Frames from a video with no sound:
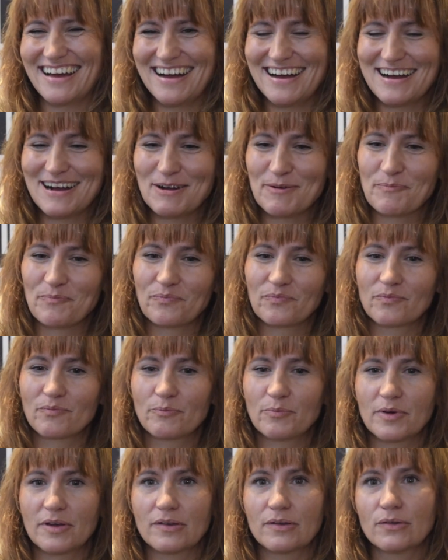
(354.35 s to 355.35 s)
Um,
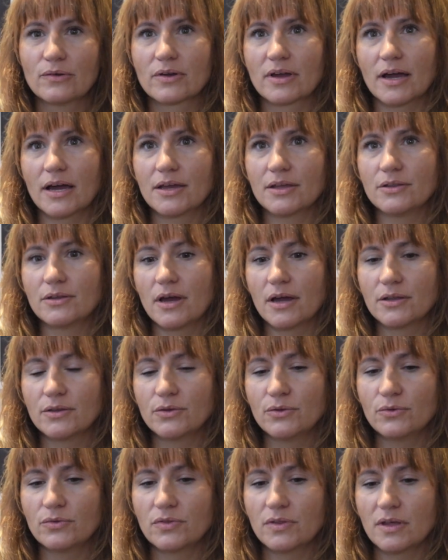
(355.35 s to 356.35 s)
but look, I, I
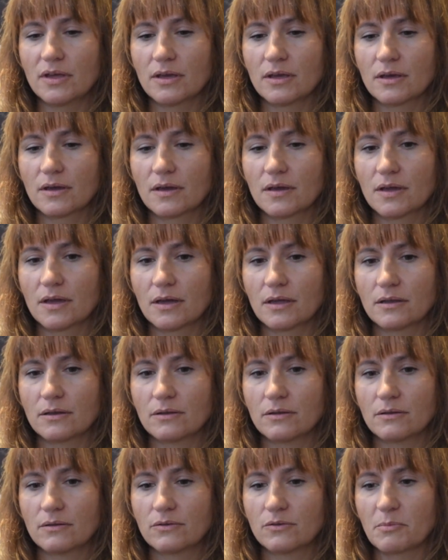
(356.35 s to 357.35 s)
do think
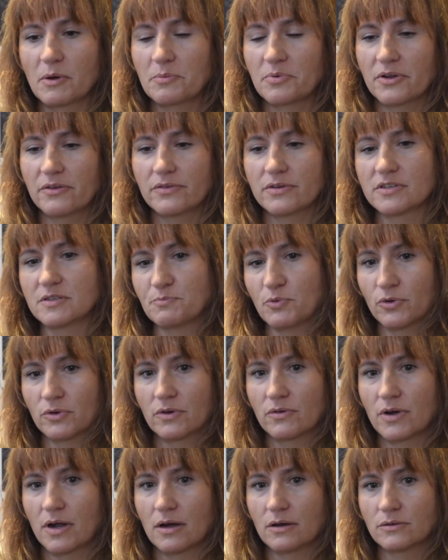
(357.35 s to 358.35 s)
again to my previous
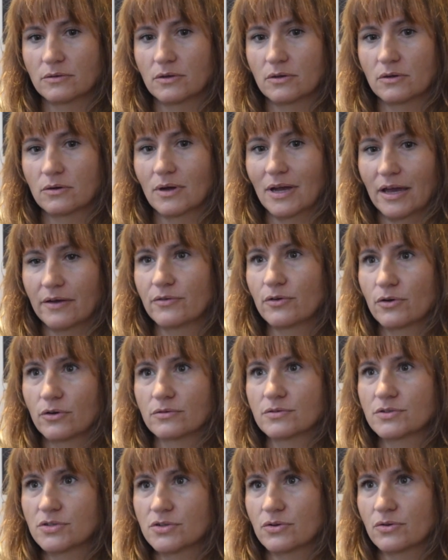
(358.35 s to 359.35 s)
point around you know have your
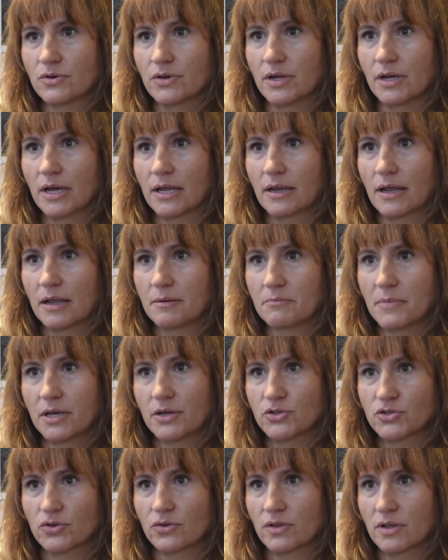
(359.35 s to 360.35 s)
own story and, and
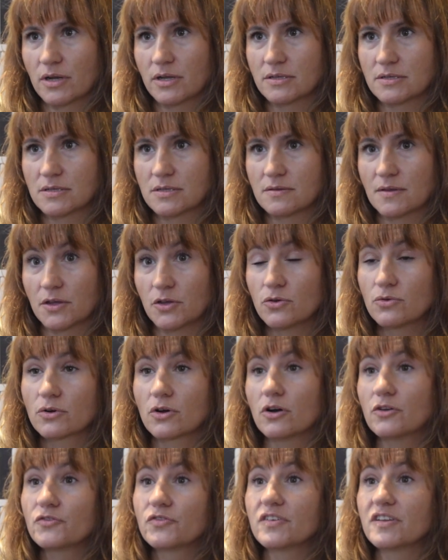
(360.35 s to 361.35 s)
make sure that it's that you're
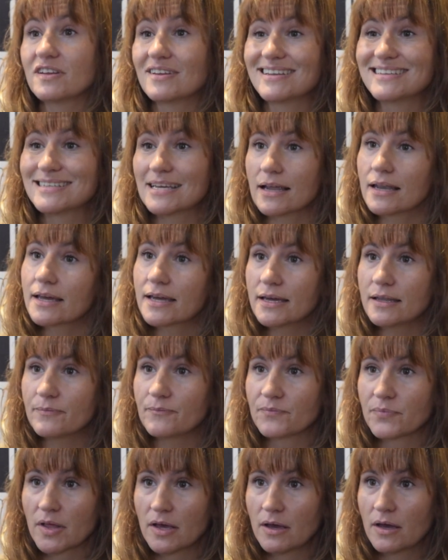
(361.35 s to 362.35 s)
confident in telling it
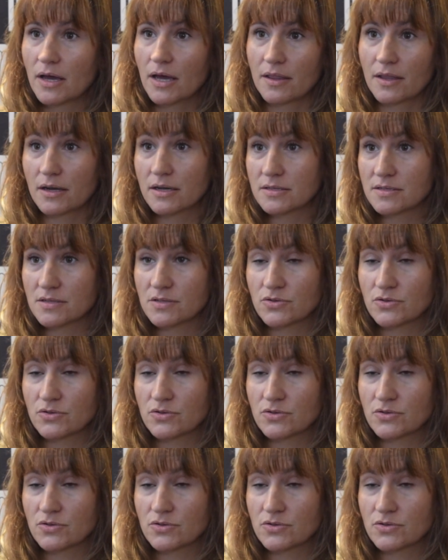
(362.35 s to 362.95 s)
and that it's a